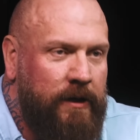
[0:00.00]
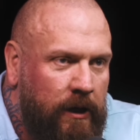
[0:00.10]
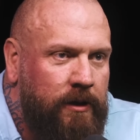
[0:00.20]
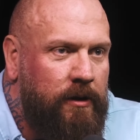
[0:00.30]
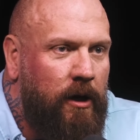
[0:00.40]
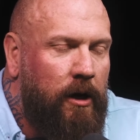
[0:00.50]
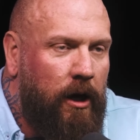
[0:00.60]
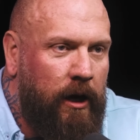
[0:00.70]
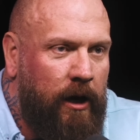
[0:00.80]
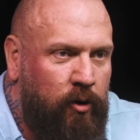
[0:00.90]
need
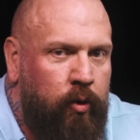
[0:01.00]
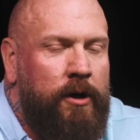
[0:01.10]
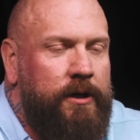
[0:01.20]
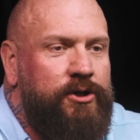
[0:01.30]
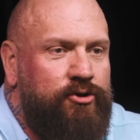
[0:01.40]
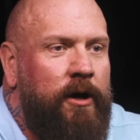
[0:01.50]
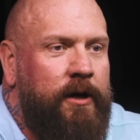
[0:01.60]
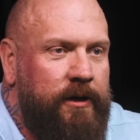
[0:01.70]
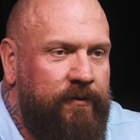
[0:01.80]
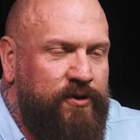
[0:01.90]
a quality
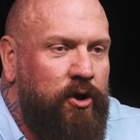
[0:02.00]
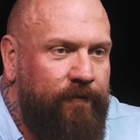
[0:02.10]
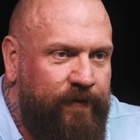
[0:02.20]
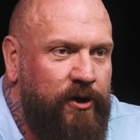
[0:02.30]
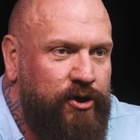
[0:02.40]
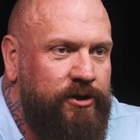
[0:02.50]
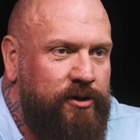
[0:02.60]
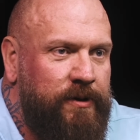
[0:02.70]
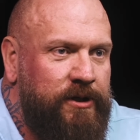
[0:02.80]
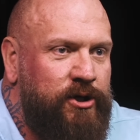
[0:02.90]
striker to start finishing
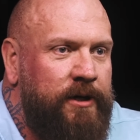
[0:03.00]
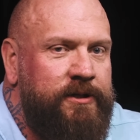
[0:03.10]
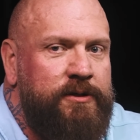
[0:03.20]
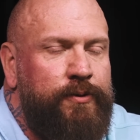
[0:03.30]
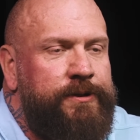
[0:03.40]
some of these chances, but